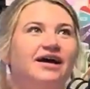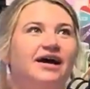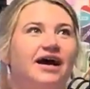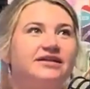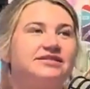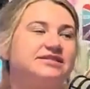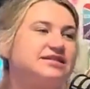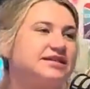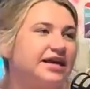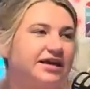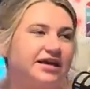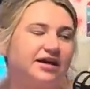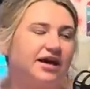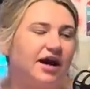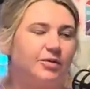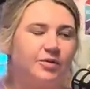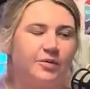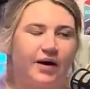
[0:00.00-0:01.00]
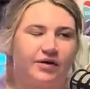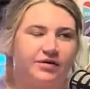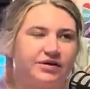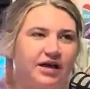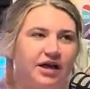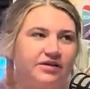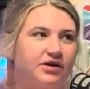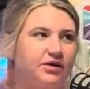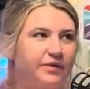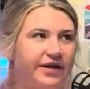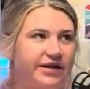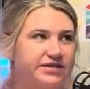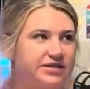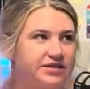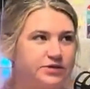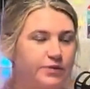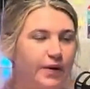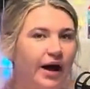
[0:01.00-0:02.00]
it can come about with other
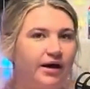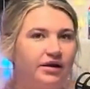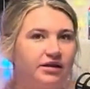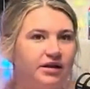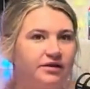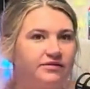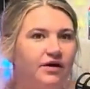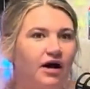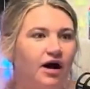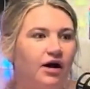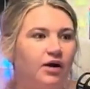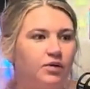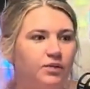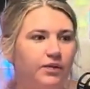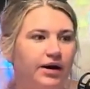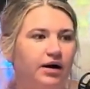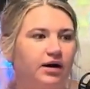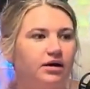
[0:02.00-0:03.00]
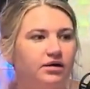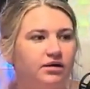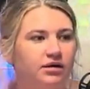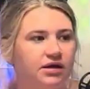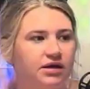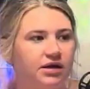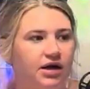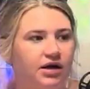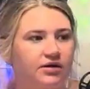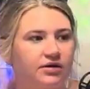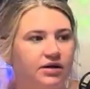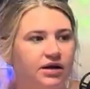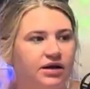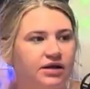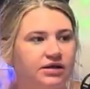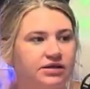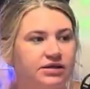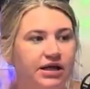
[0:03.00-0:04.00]
ways as well of, oh, well,
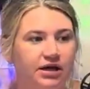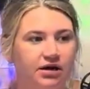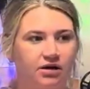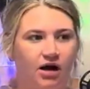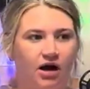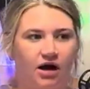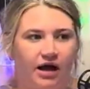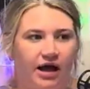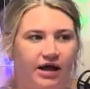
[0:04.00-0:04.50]
they're